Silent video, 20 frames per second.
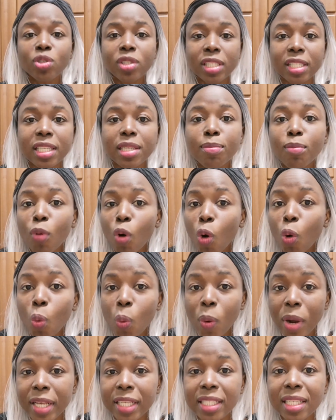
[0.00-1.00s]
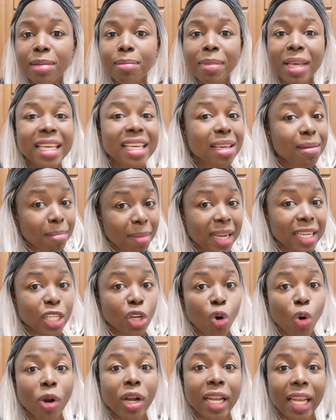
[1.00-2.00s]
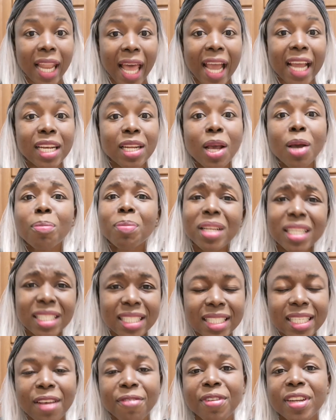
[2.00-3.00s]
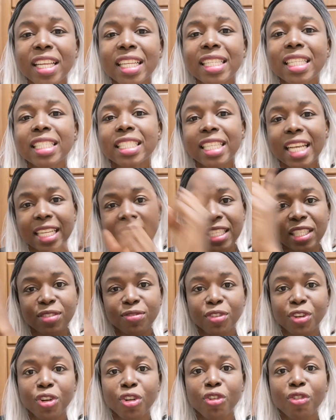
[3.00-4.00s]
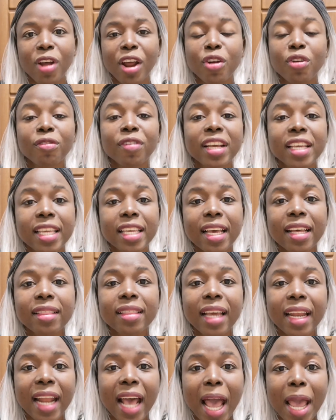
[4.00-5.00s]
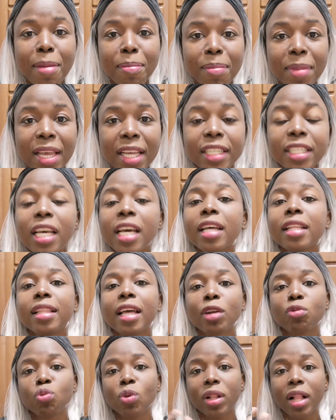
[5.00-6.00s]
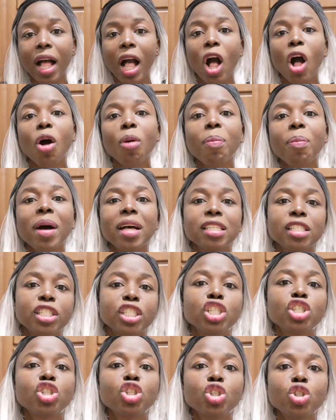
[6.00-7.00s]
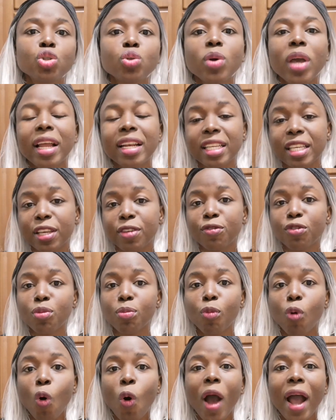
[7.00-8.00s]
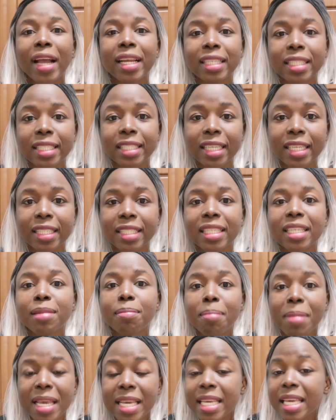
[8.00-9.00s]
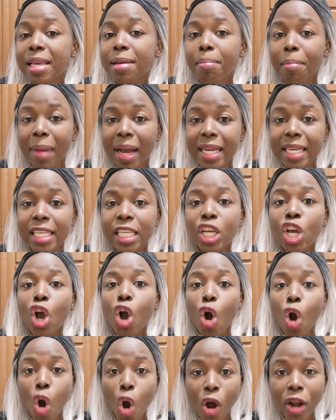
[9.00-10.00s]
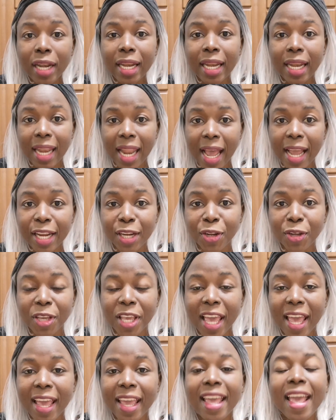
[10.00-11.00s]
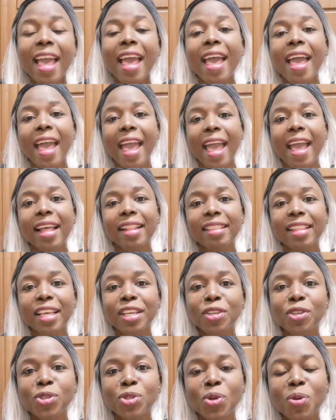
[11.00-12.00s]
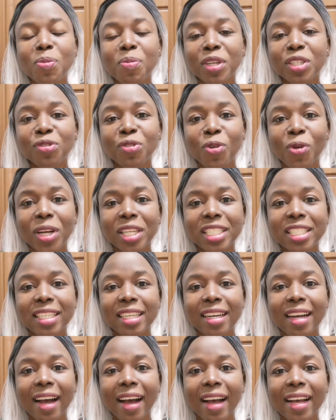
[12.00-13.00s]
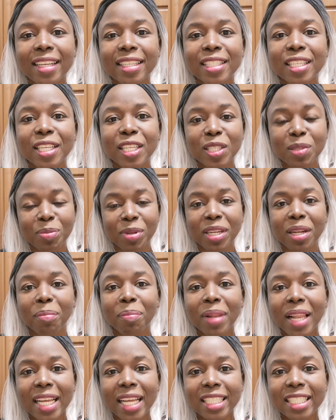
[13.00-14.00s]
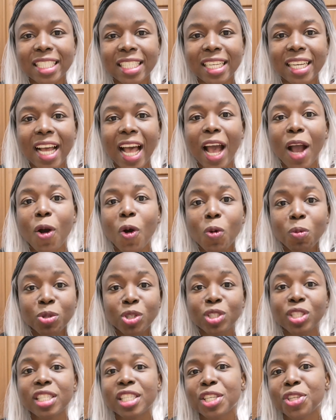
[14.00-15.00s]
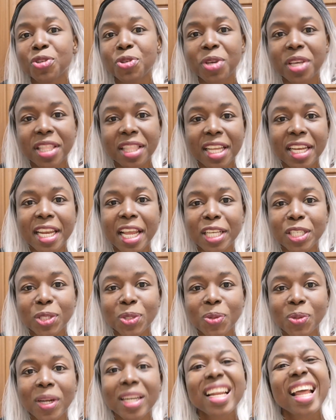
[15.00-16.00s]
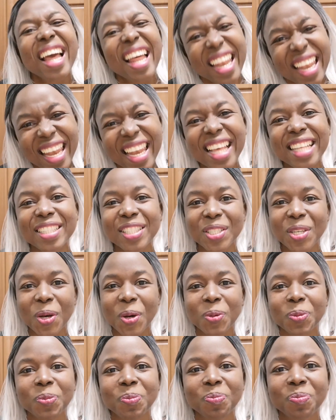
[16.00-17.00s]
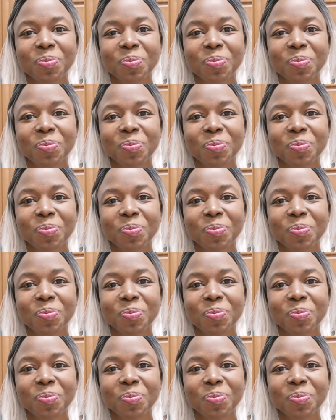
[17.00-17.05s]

to see more ways in making money online, please definitely check this video right over here that I made that will help assist you and give you more ideas in making money online, okay? And thank you so much for watching, guys. It's been a pleasure. I hope to see you in the next one. Let's go.